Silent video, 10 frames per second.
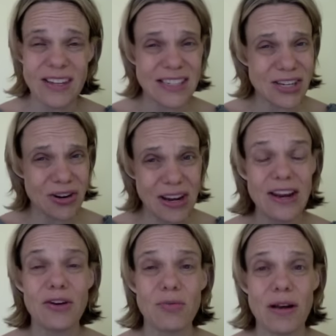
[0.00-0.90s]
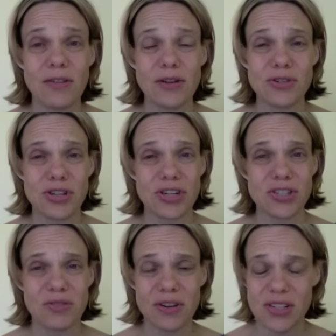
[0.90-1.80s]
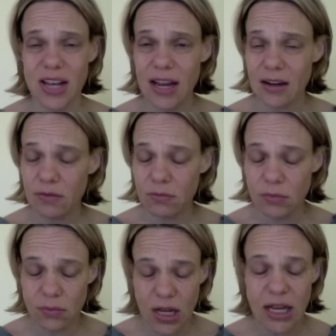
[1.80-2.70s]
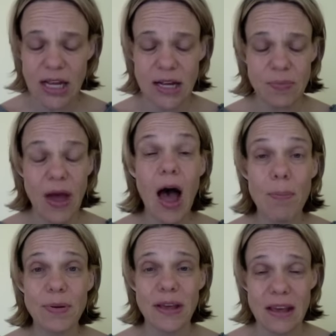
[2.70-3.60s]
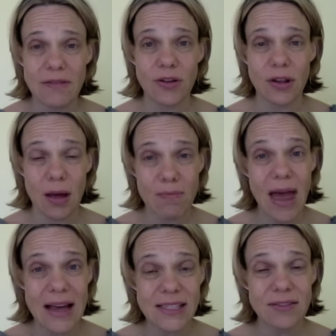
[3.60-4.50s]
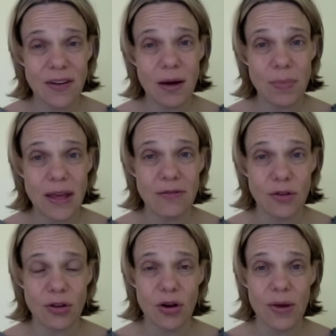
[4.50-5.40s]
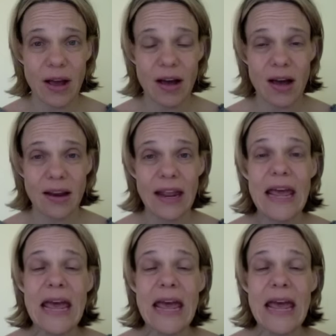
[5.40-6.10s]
This is our inner revolution. So there's a kind of upheaval, a massive upheaval going on.